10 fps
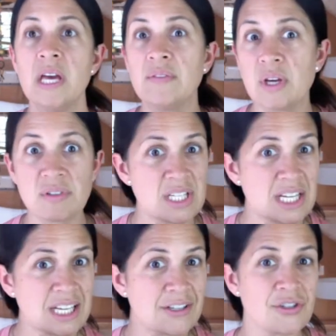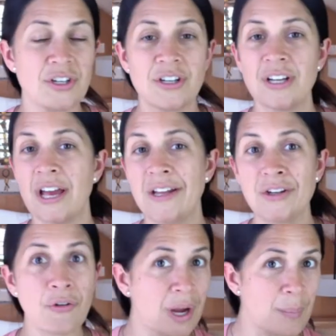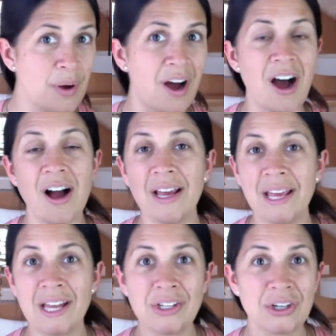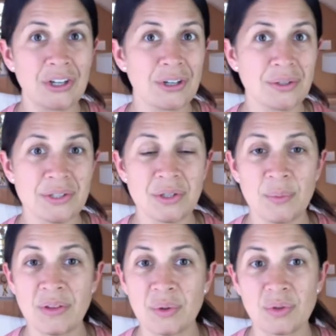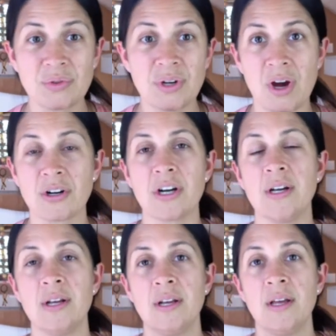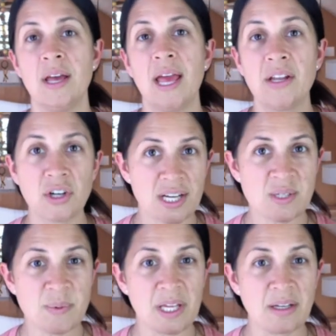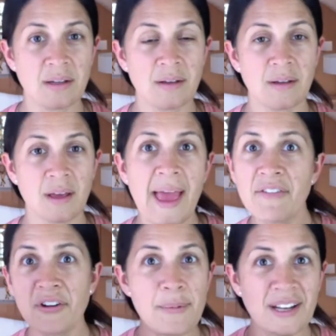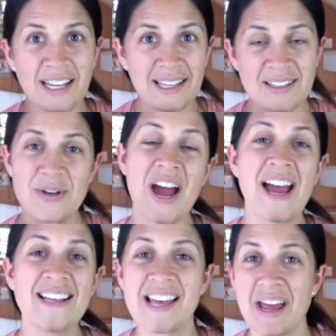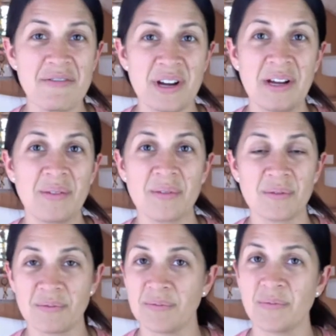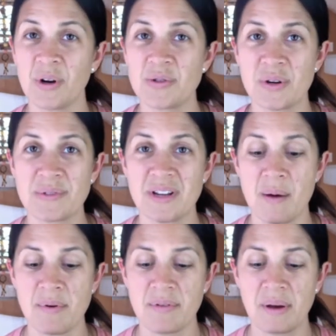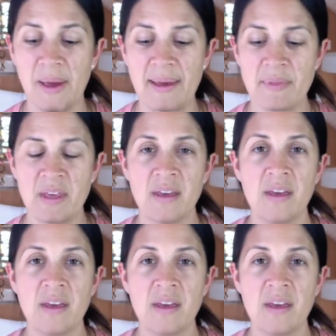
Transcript: If you have a teenager and your grandpa and your two month old daughter and your husband, everybody tries at every road trip stop. Okay.